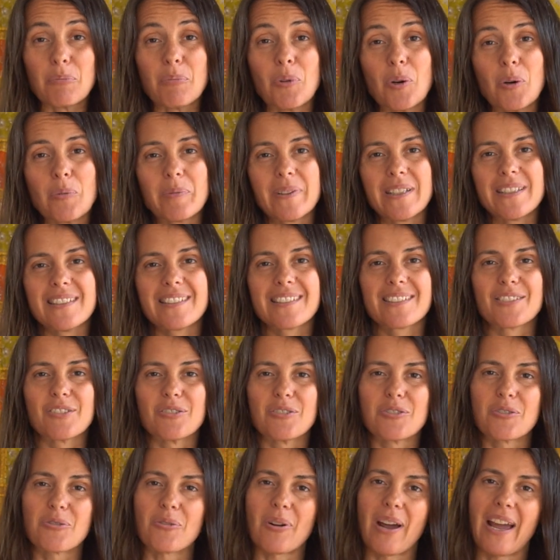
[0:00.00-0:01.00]
moments
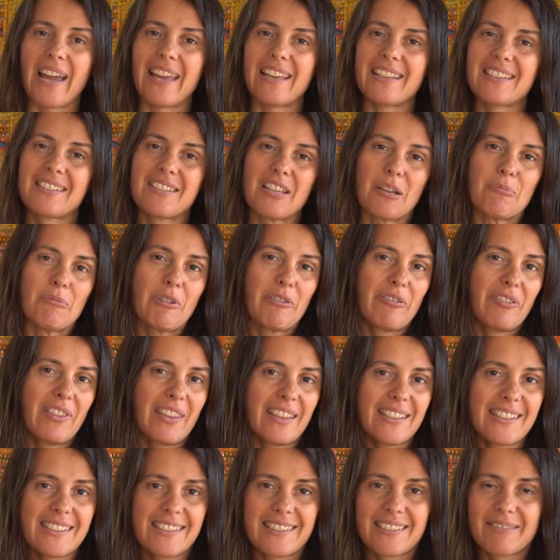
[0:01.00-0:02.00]
to try some of
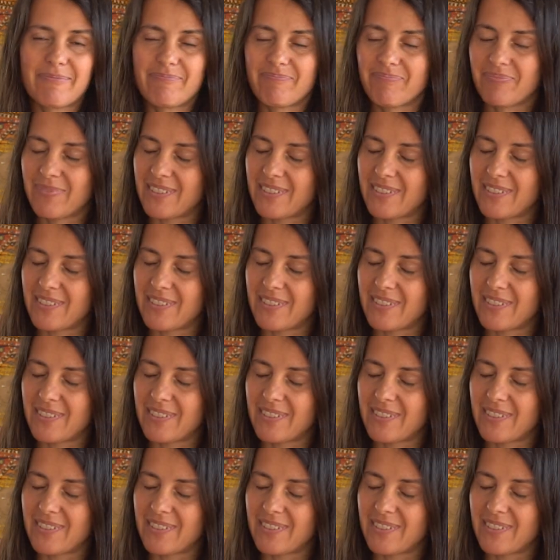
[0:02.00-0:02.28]
this.